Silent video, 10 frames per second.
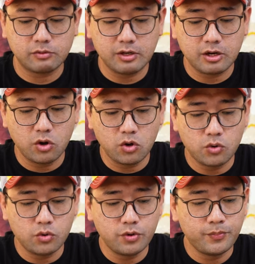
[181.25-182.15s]
we
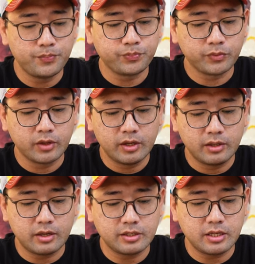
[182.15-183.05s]
know
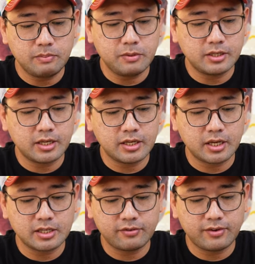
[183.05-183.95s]
the ZP6
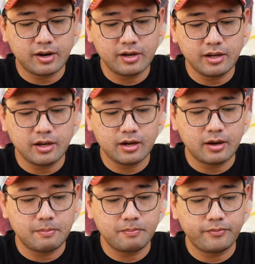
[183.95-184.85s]
has a very
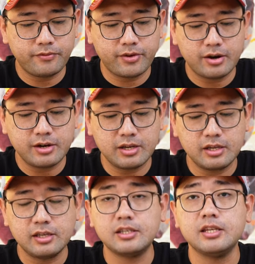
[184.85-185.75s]
um, very
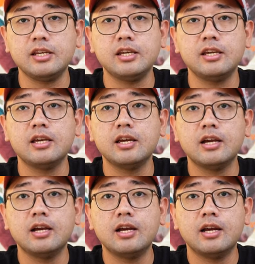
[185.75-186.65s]
easy
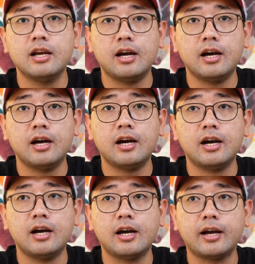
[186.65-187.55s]

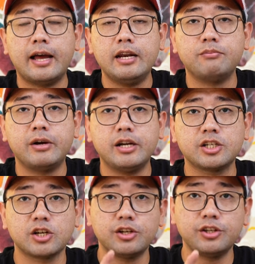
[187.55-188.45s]
uh,
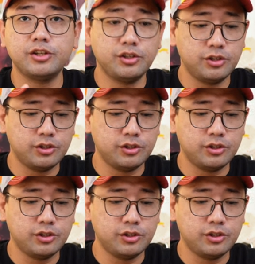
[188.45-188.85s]
calibration